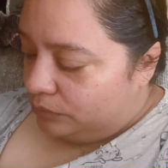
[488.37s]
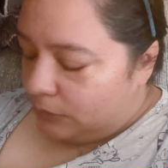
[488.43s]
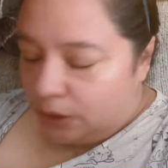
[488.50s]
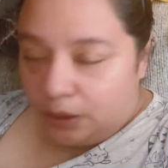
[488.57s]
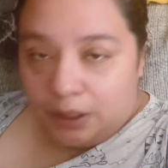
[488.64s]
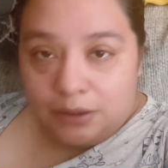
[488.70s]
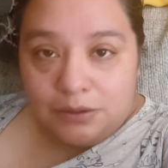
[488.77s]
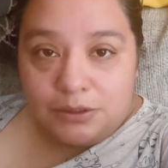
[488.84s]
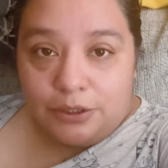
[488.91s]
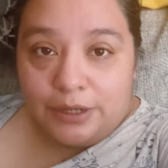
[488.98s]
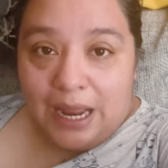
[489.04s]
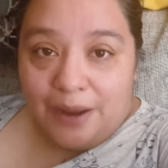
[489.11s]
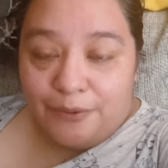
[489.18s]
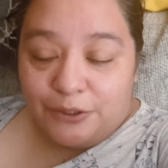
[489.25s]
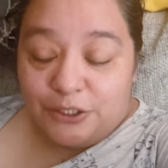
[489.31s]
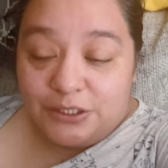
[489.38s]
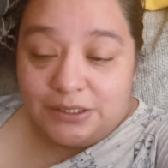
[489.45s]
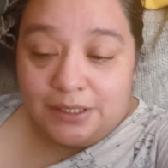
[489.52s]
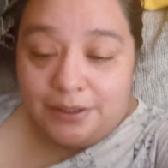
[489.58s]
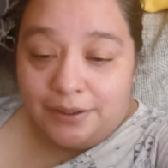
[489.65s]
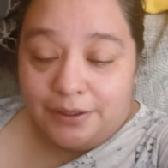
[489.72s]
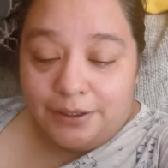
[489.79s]
Yeah. So now we're just
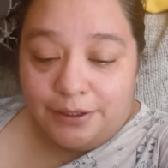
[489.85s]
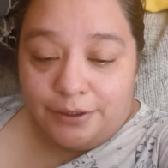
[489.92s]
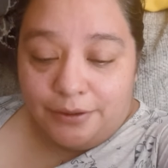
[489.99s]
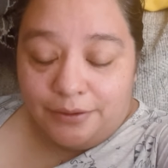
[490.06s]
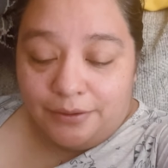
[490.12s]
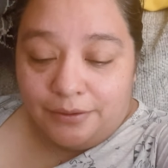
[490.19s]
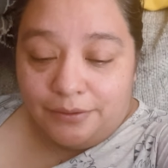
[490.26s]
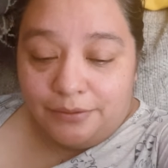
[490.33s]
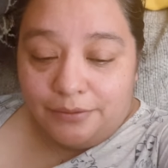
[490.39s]
sitting here,